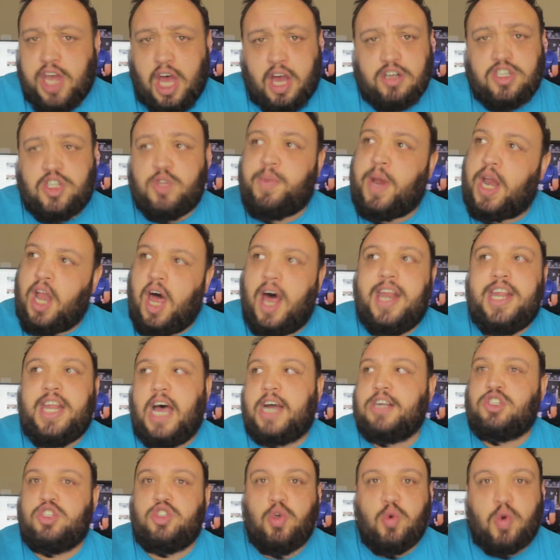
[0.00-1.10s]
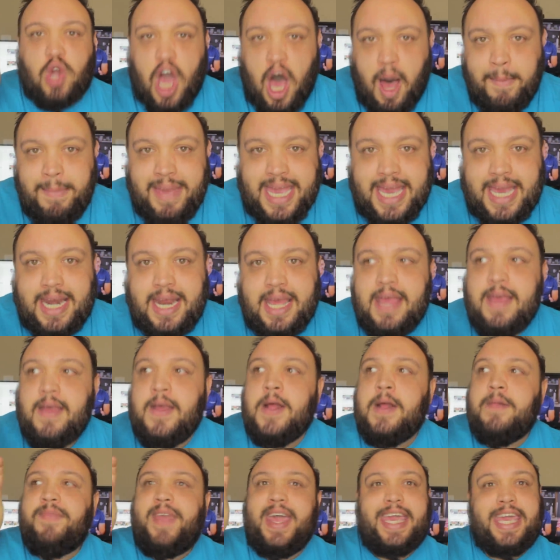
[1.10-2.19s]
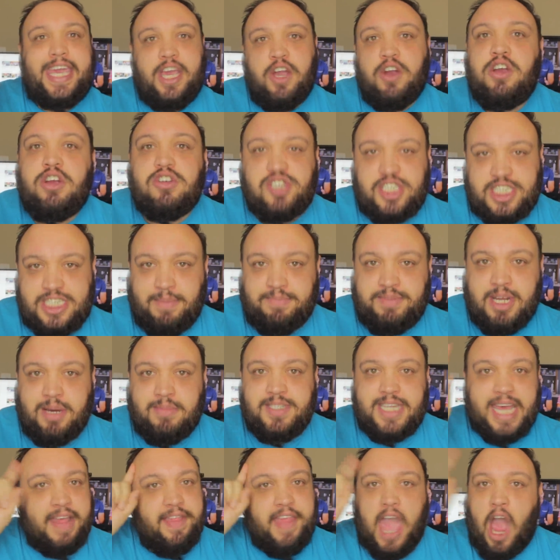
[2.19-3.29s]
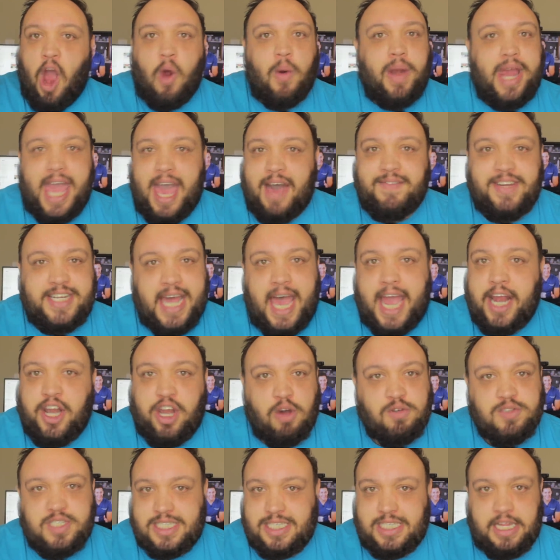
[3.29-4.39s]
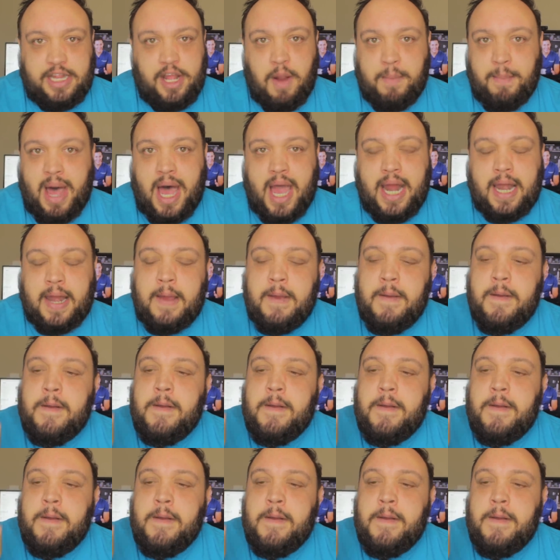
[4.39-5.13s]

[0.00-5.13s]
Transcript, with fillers: doctors, but a lot of doctors who come in, they hear your symptoms and they already have a diagnosis in their mind.